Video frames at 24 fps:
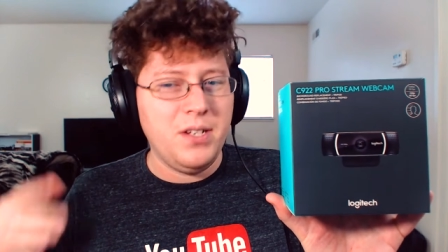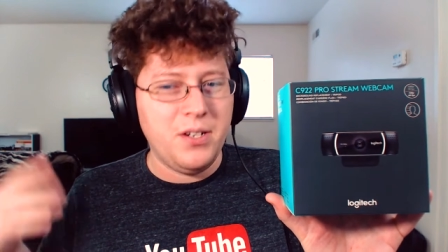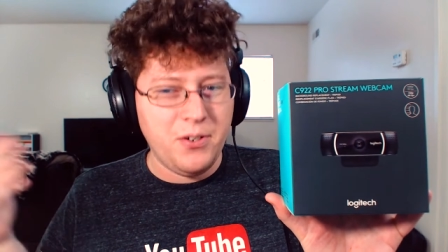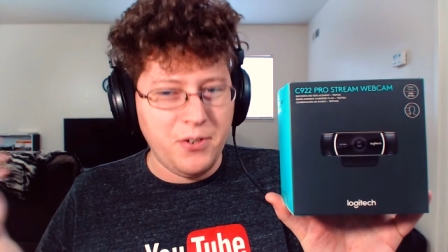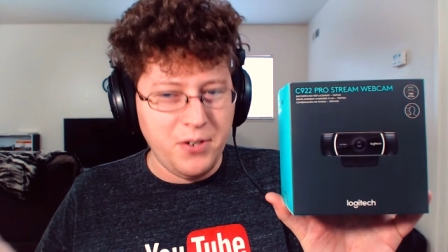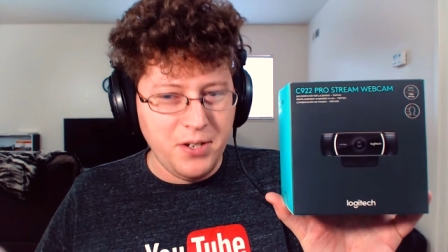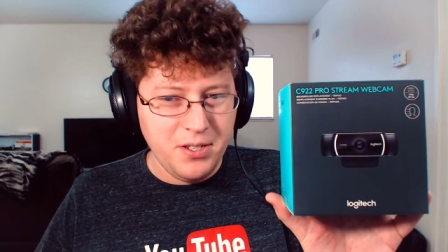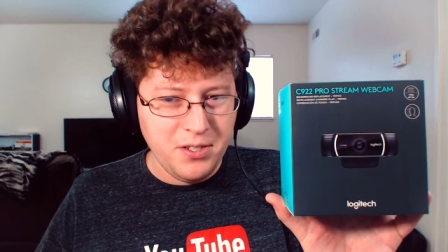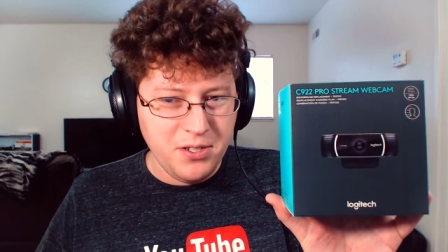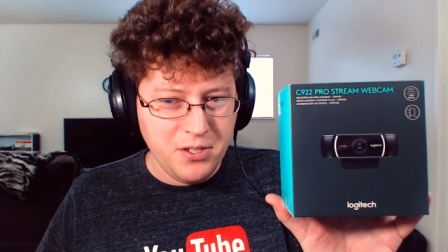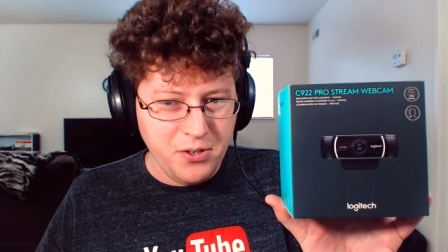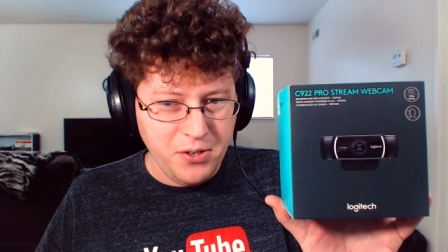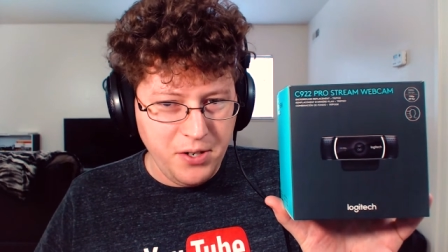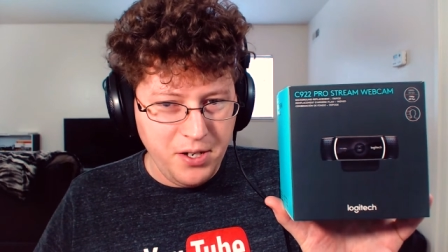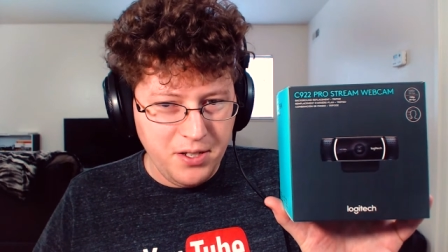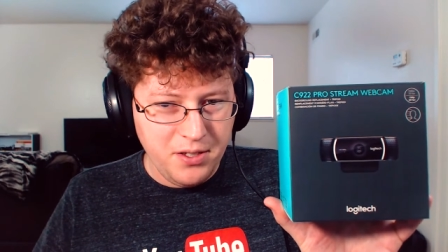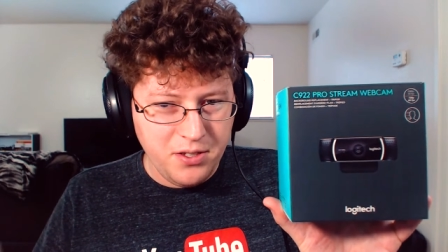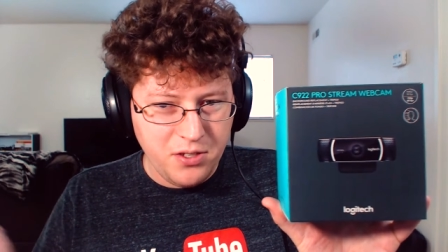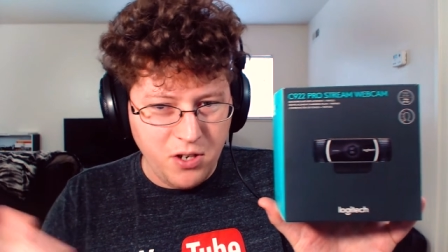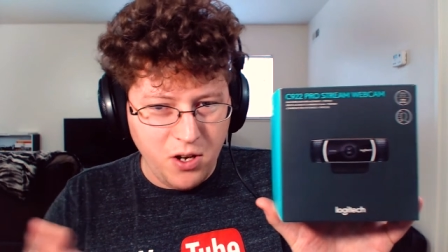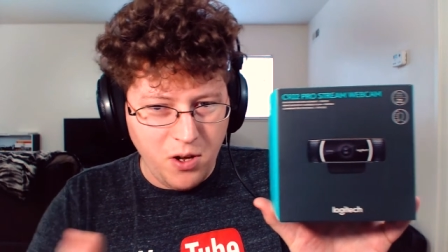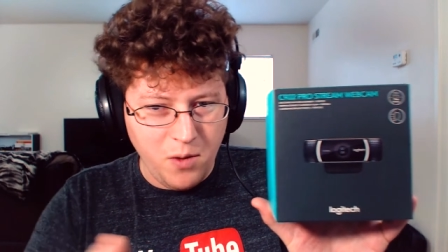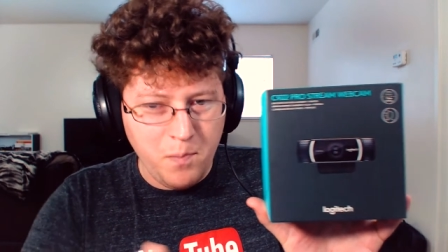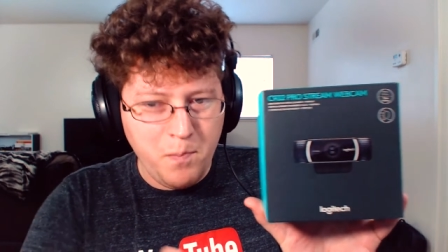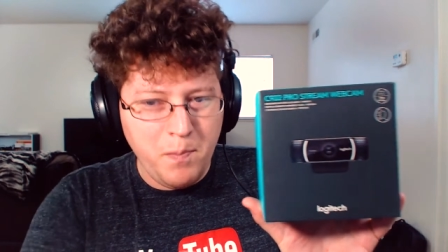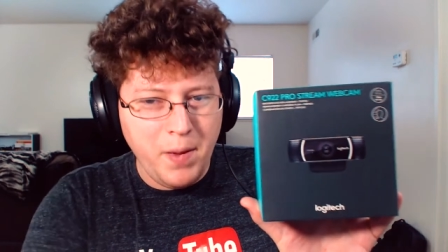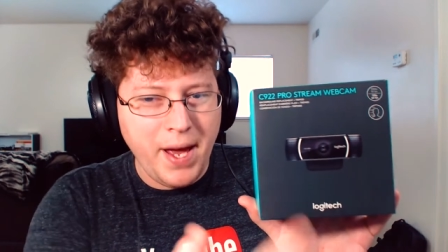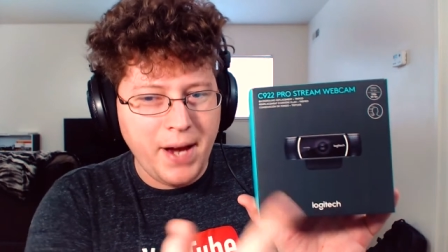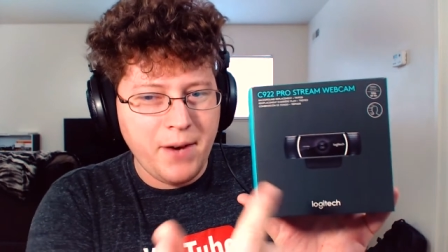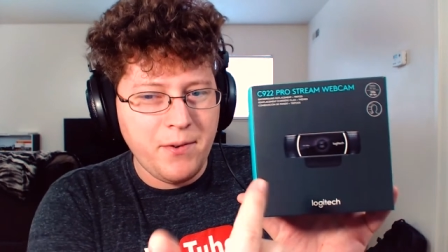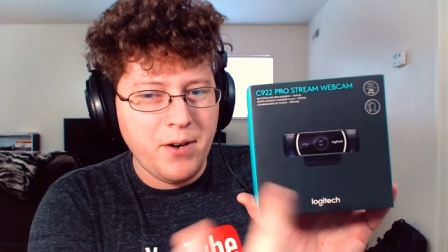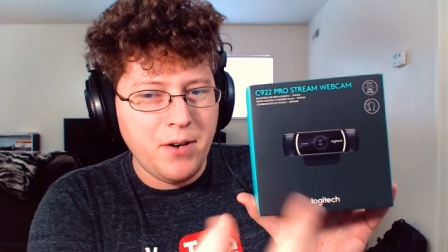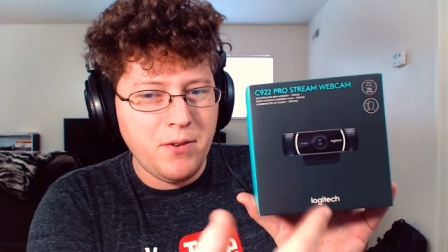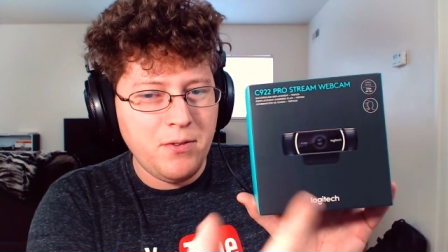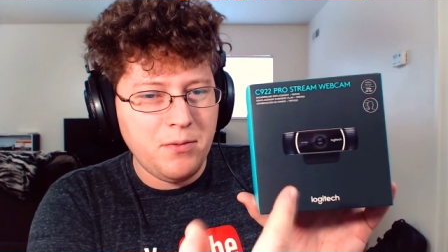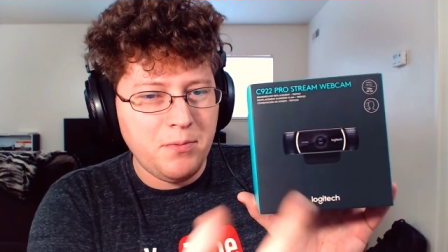a green screen. It's called
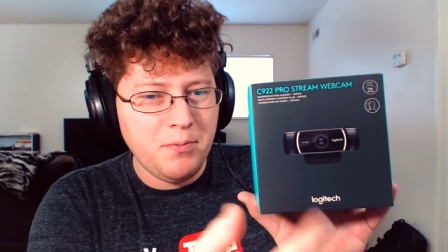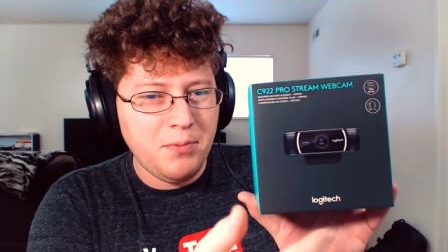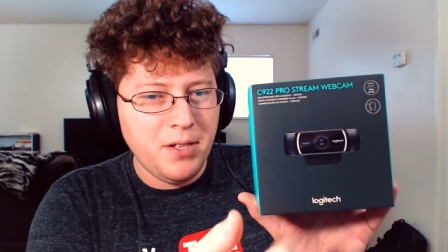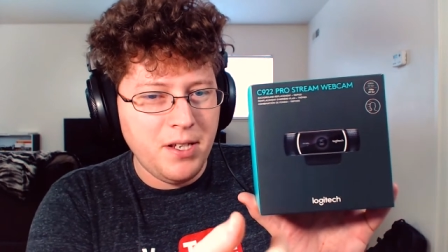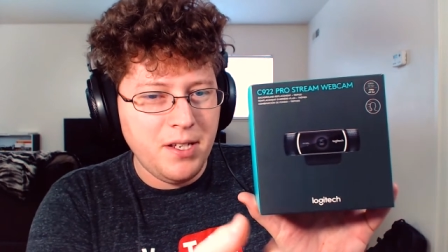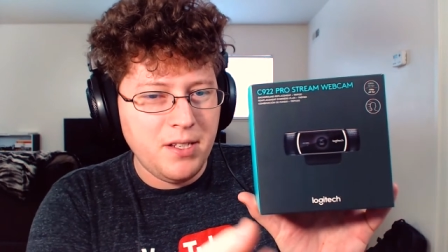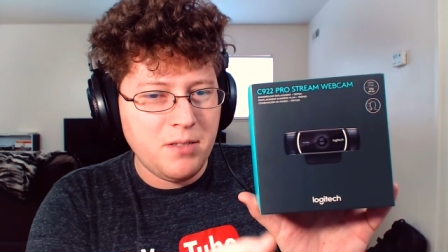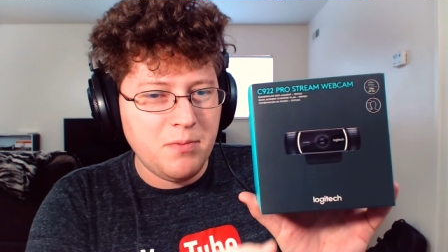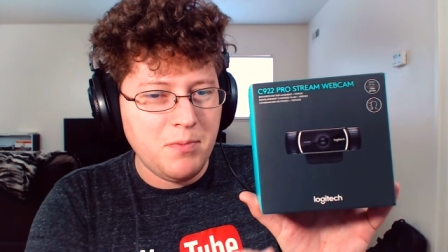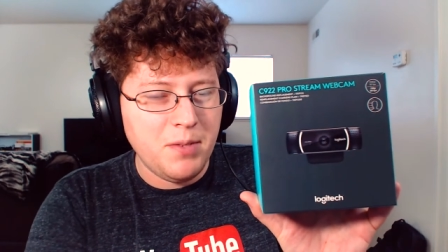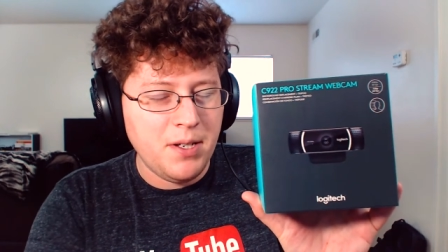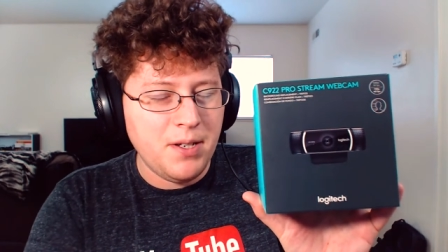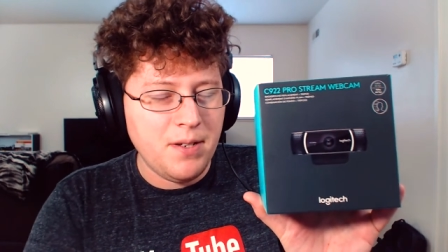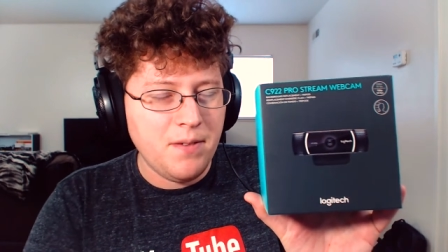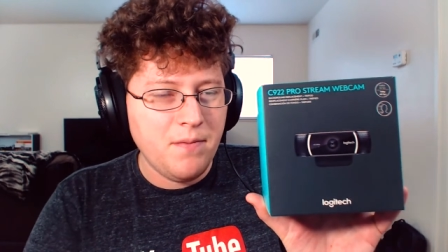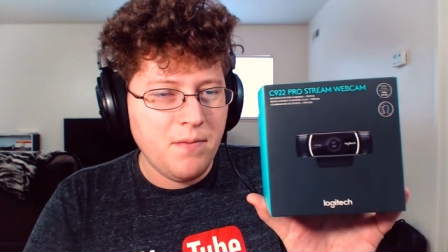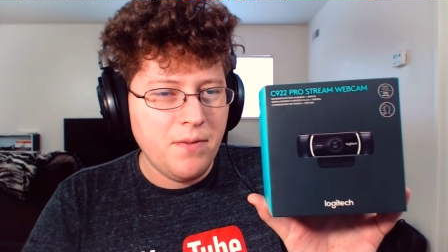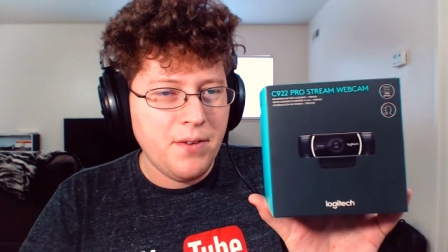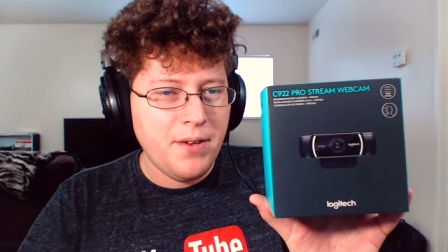background replacement.